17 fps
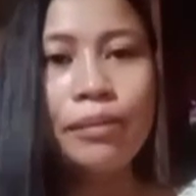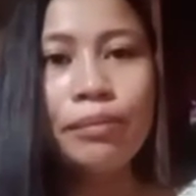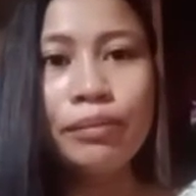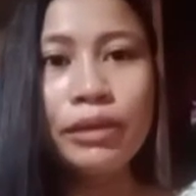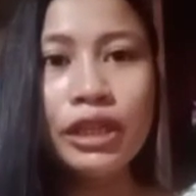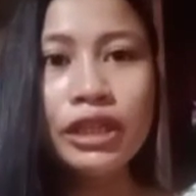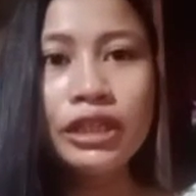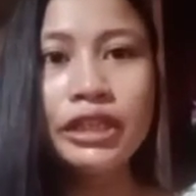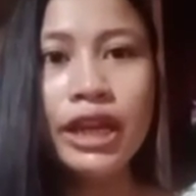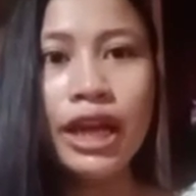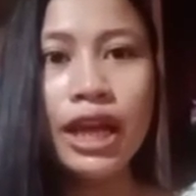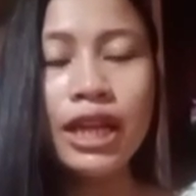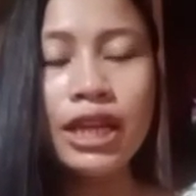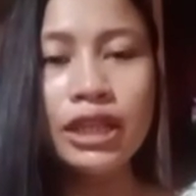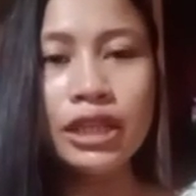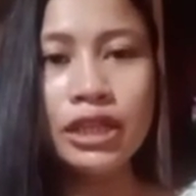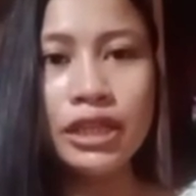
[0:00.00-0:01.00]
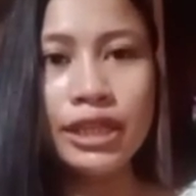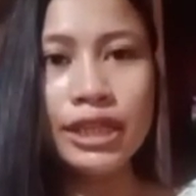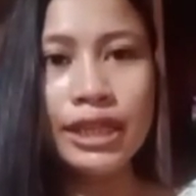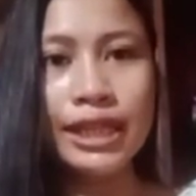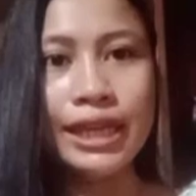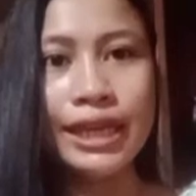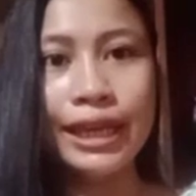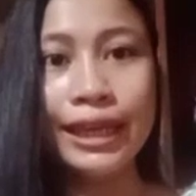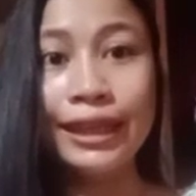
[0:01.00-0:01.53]
Media
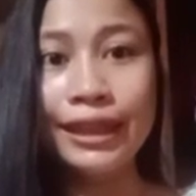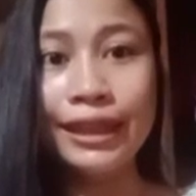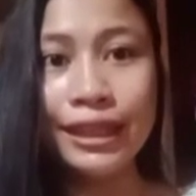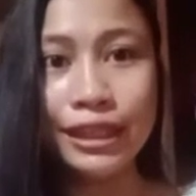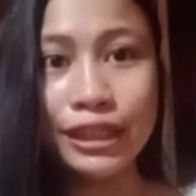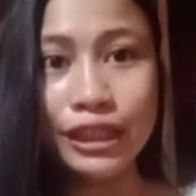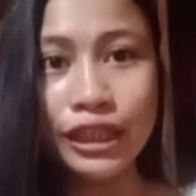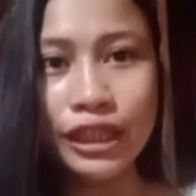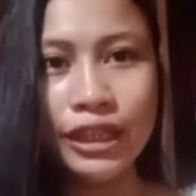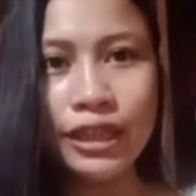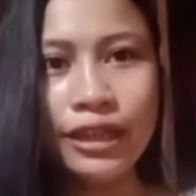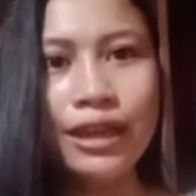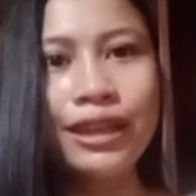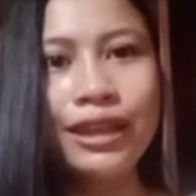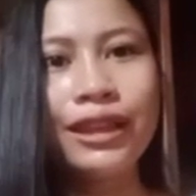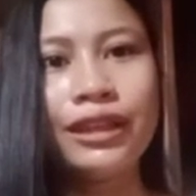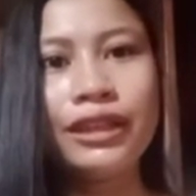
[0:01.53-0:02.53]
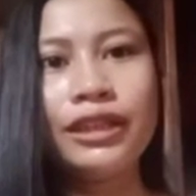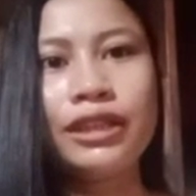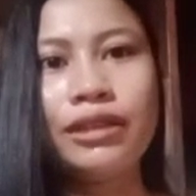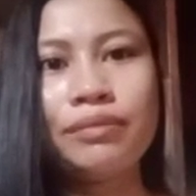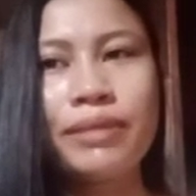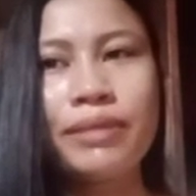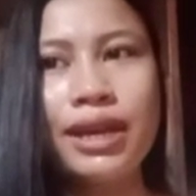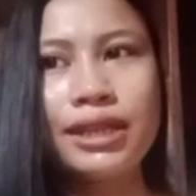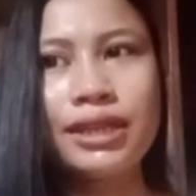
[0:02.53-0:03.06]
literacy in teaching and
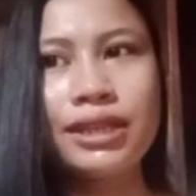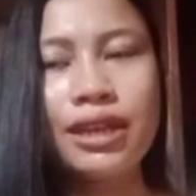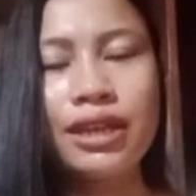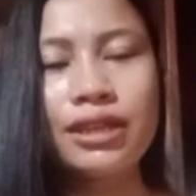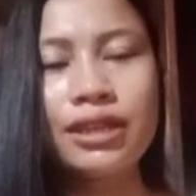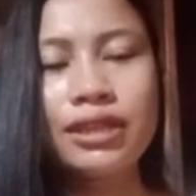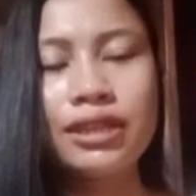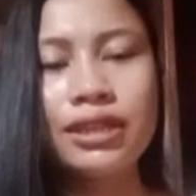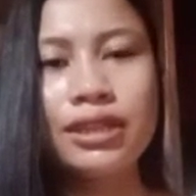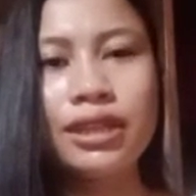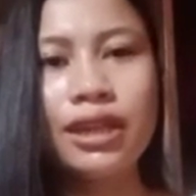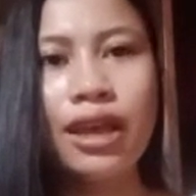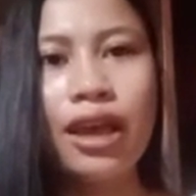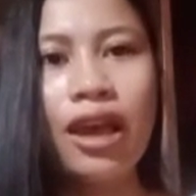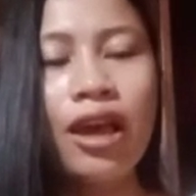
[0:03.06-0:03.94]
learning process.